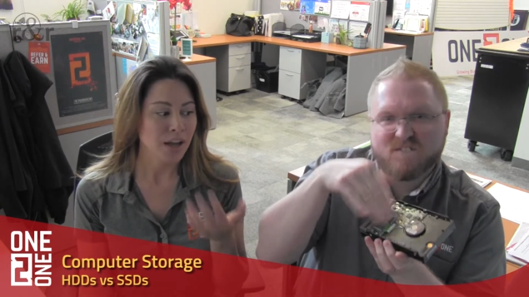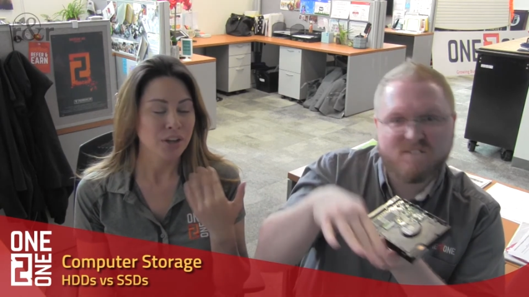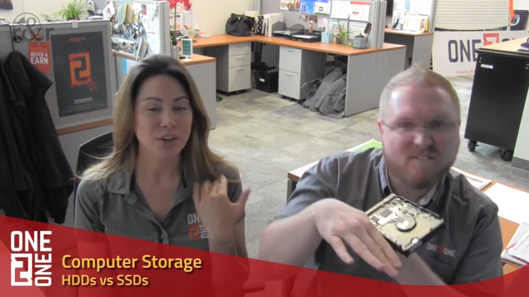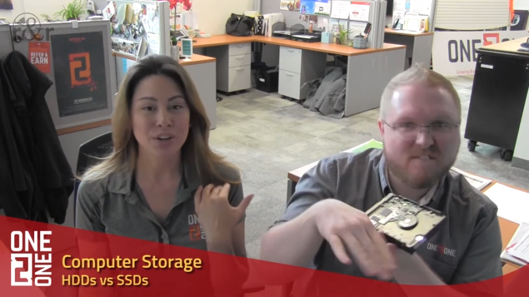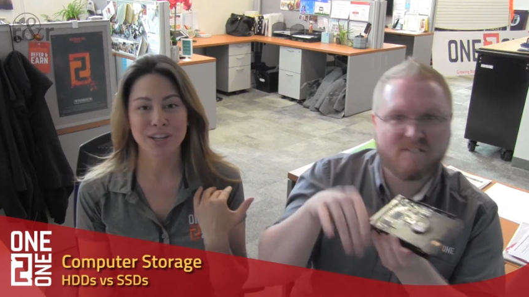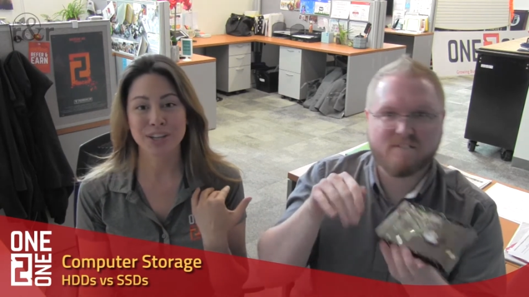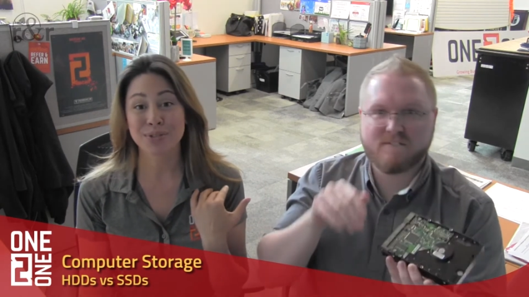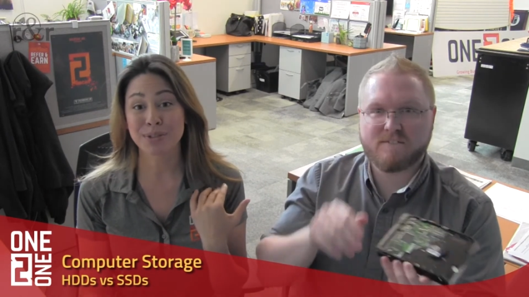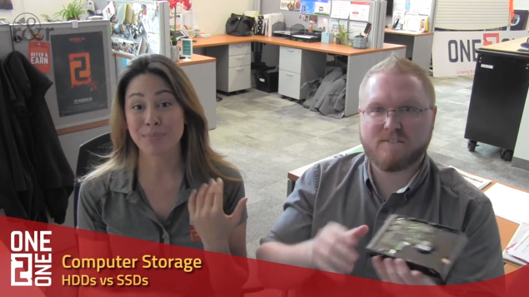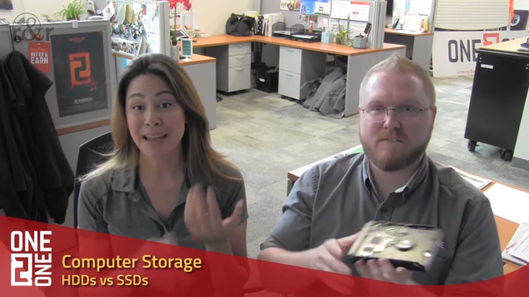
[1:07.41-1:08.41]
Speaker 1: you're gonna
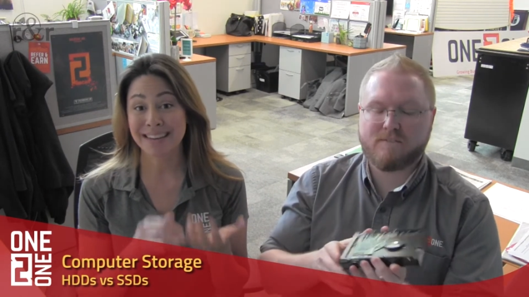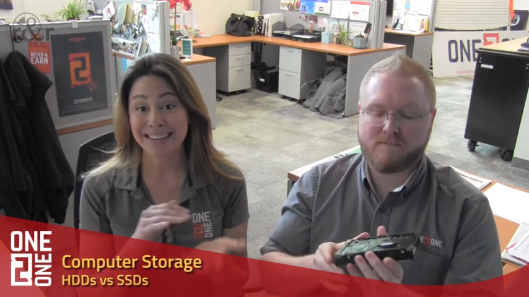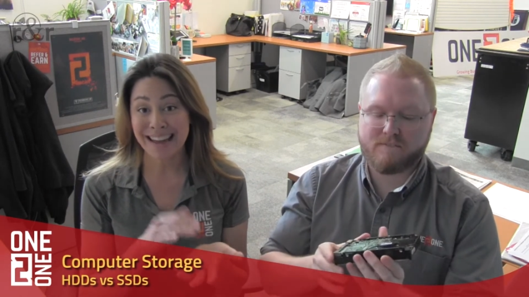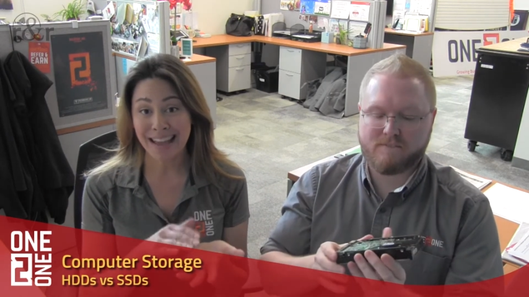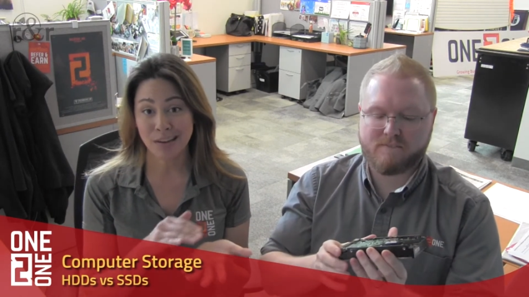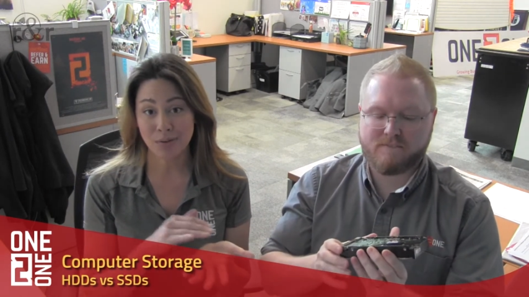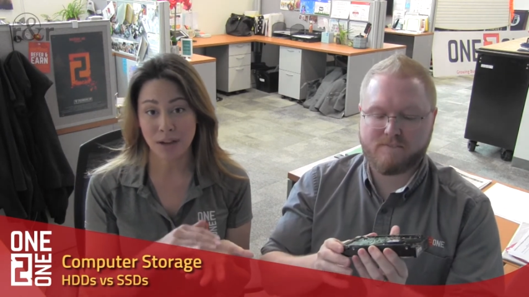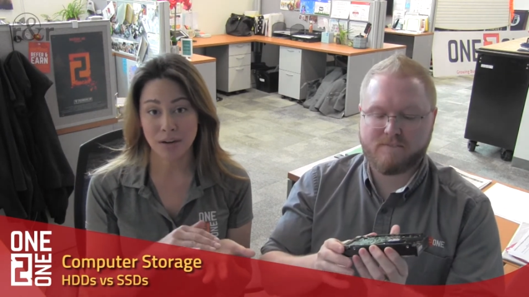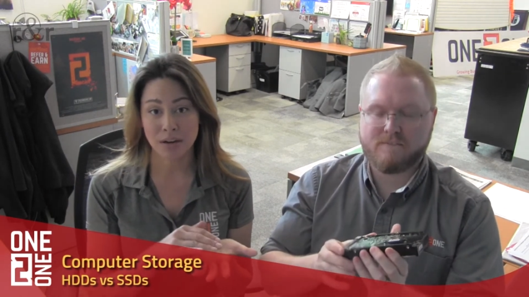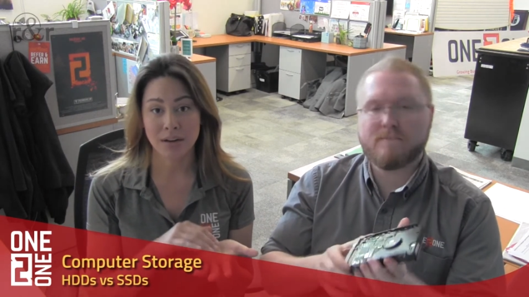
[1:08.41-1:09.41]
use a magnetic
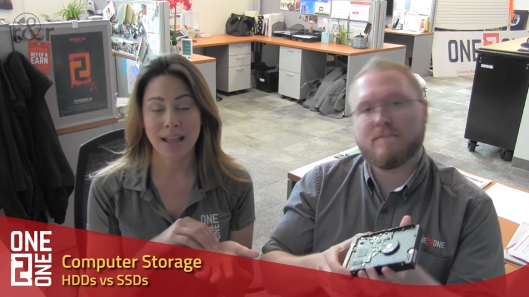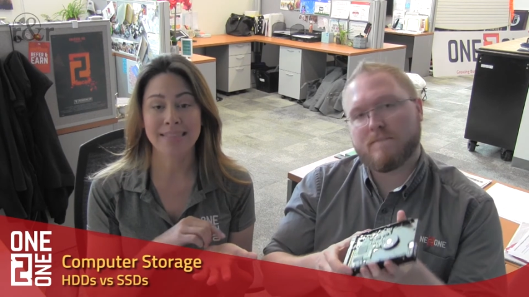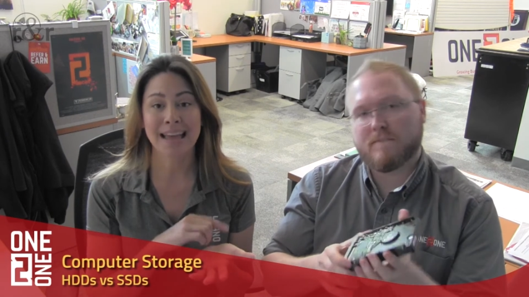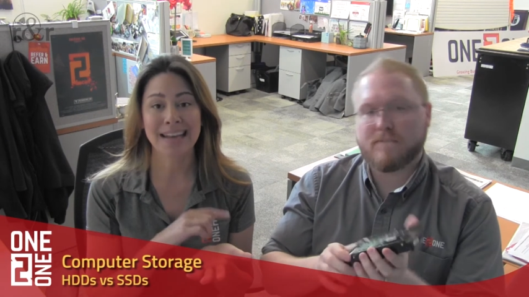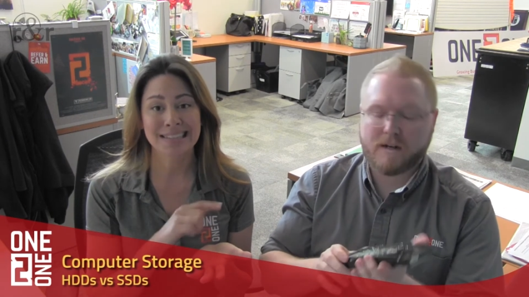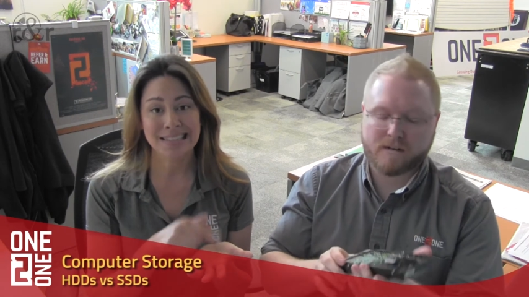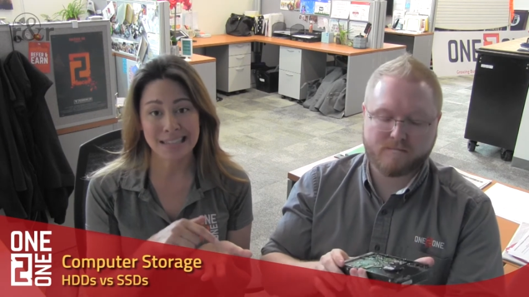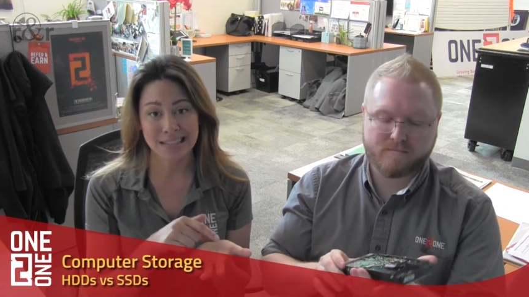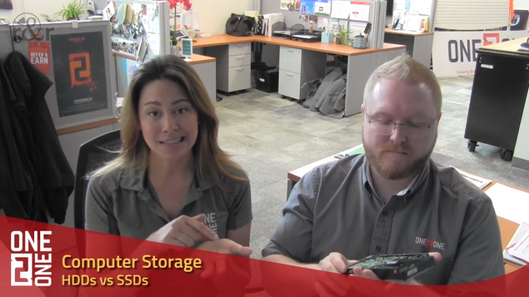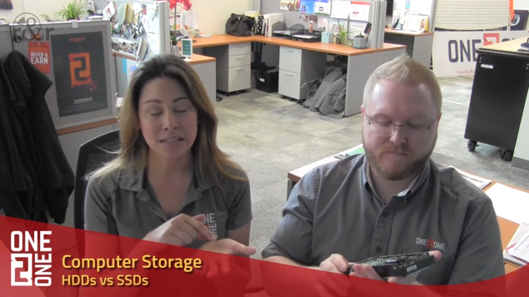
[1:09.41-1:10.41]
record, and that
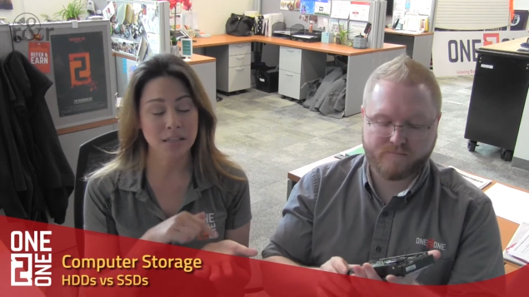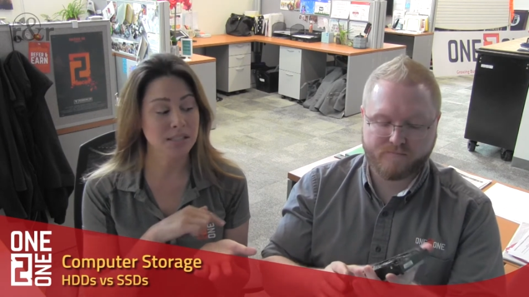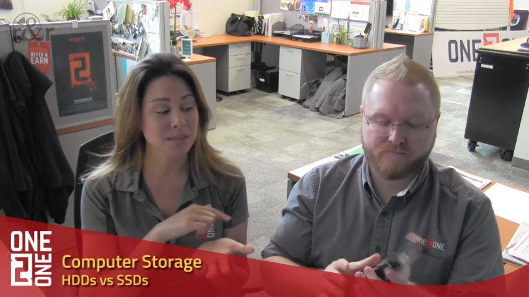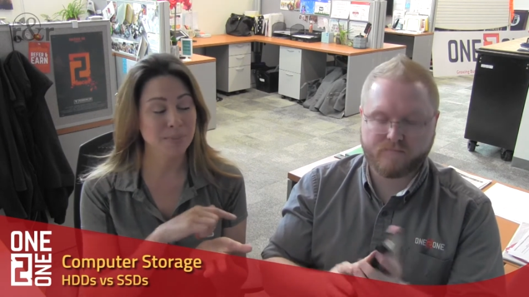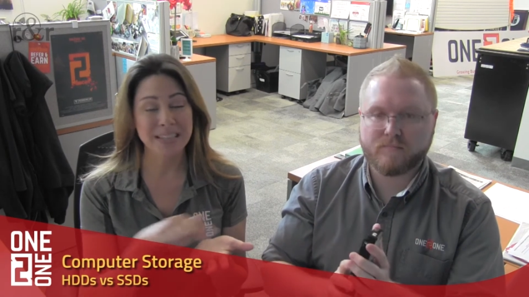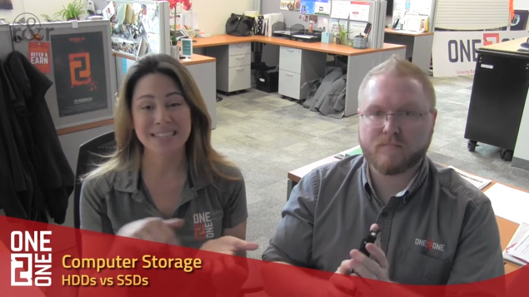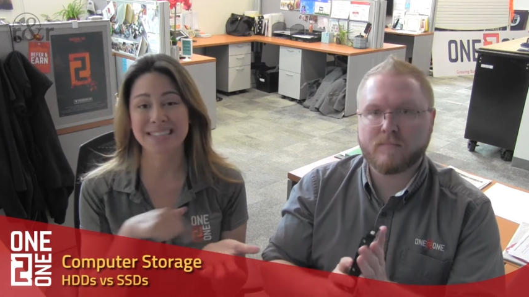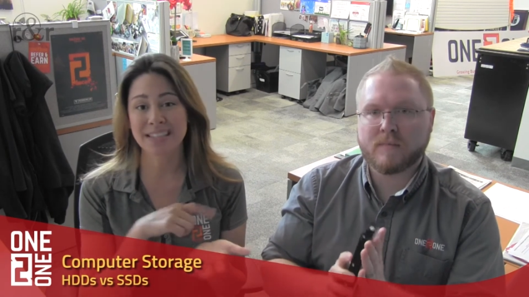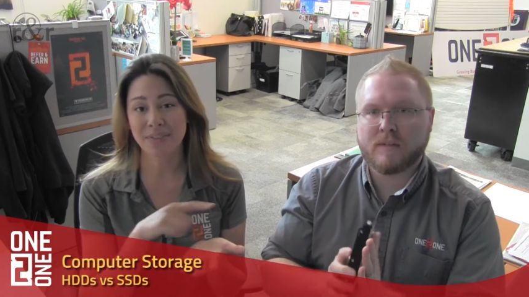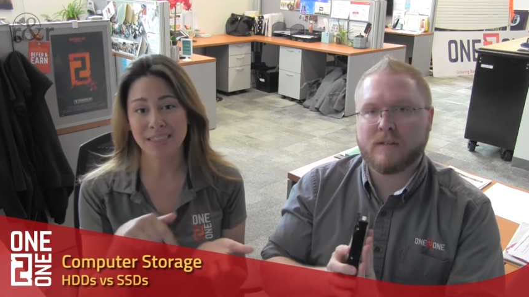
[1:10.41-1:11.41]
disc spins
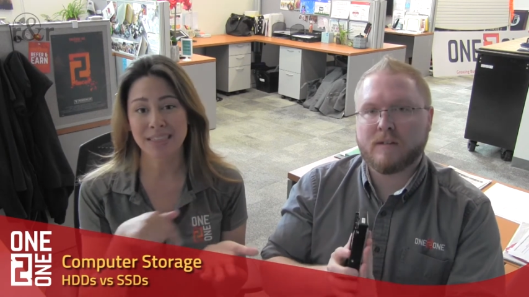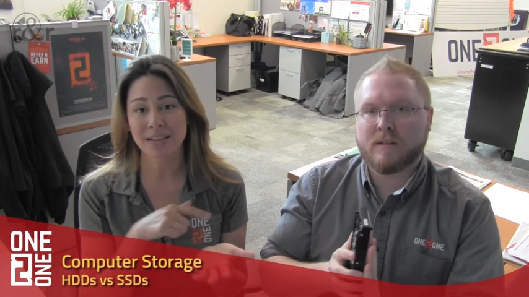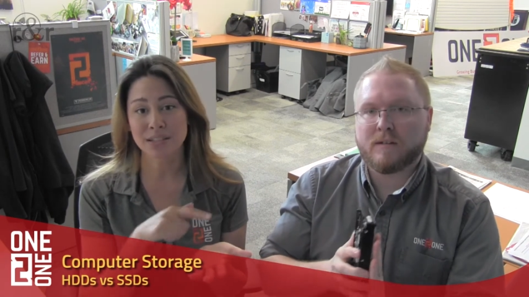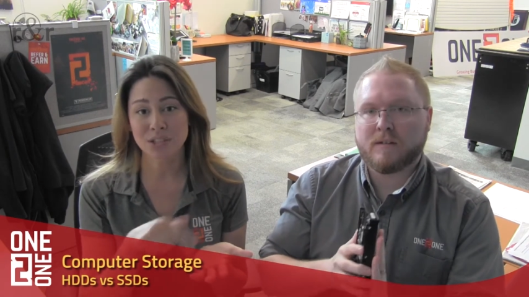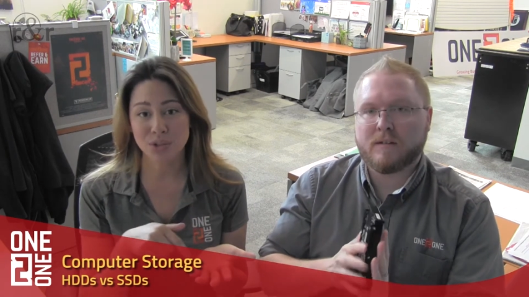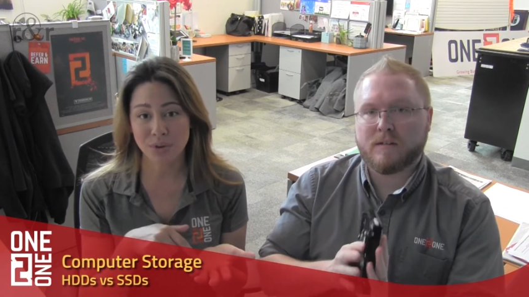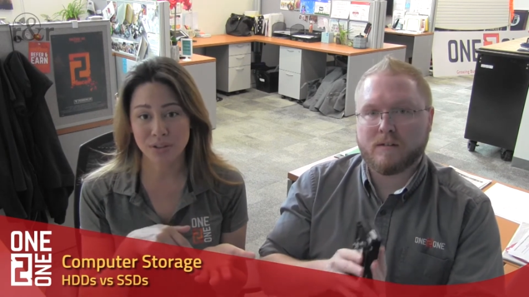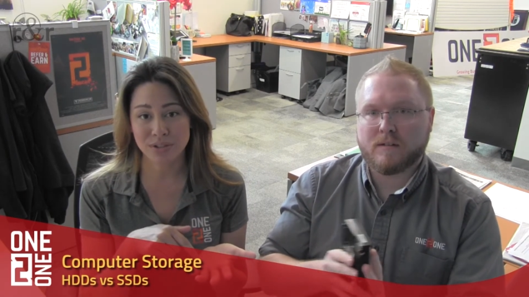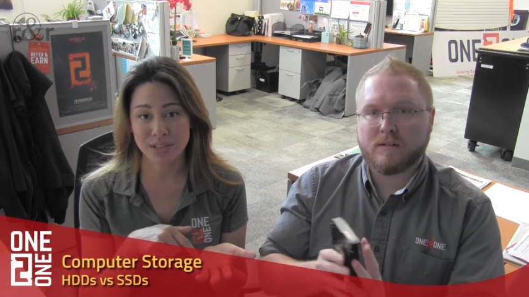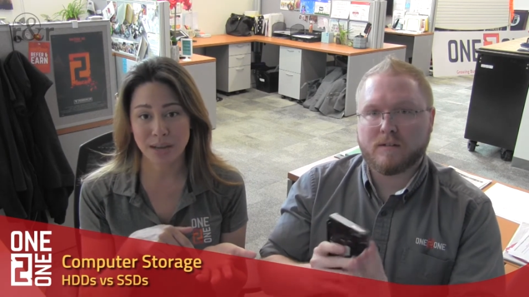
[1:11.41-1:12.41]

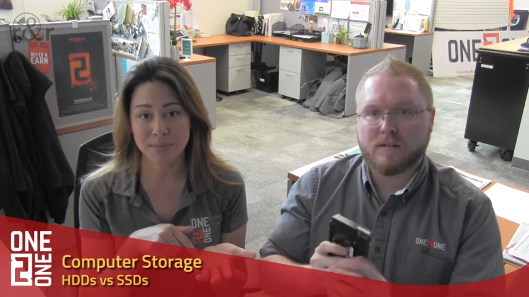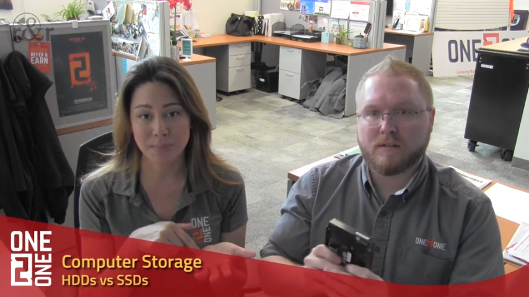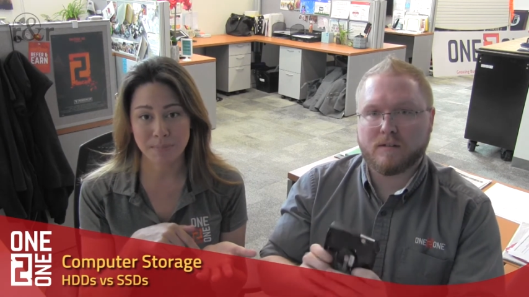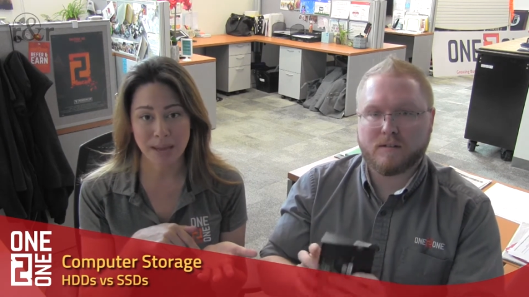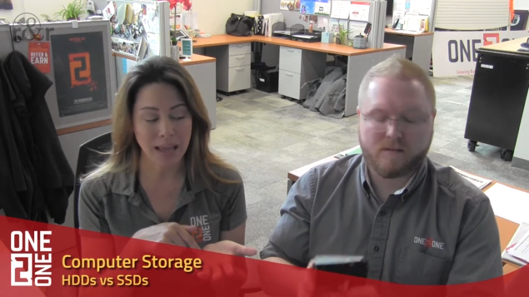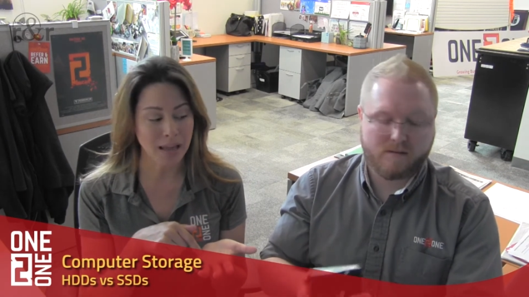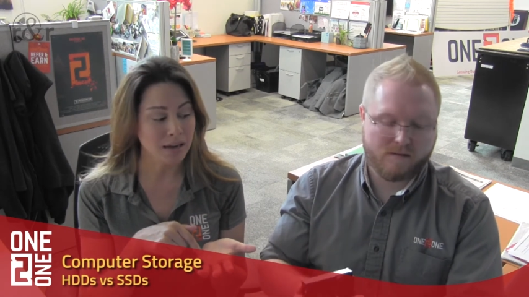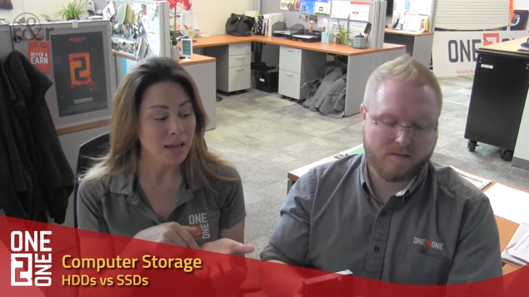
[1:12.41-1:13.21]
7,200 times a minute.